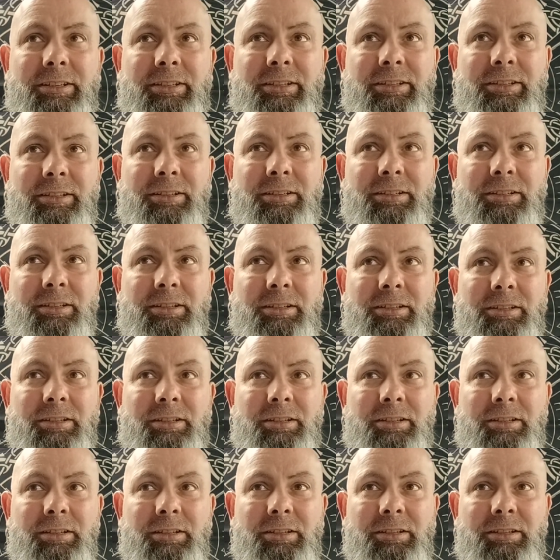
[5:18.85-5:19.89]

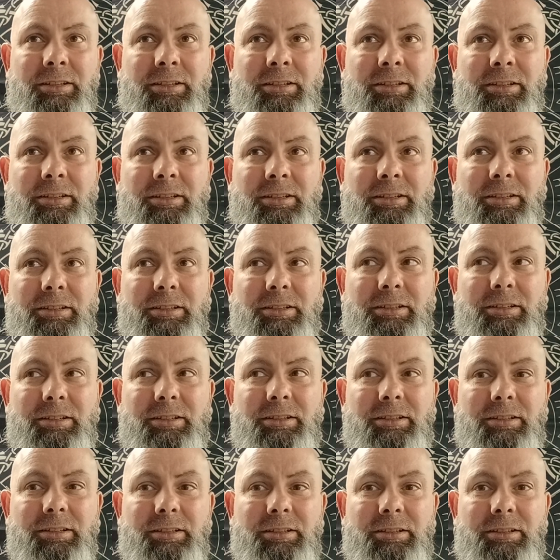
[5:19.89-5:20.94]

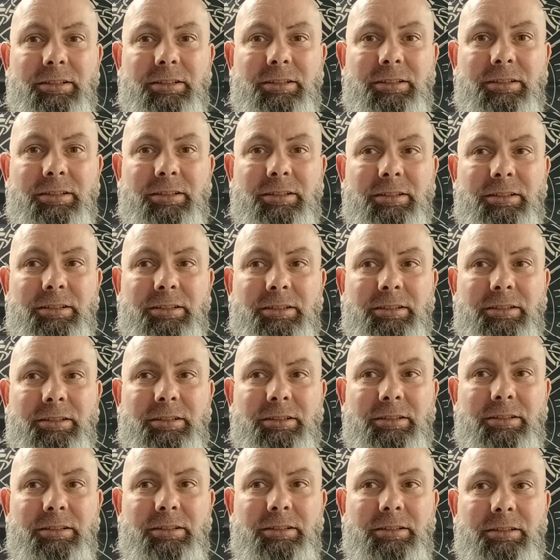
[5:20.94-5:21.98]

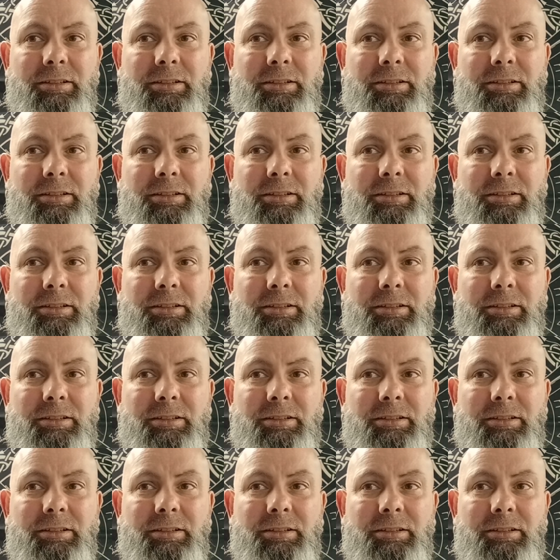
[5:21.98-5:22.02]
No one is speaking in this clip.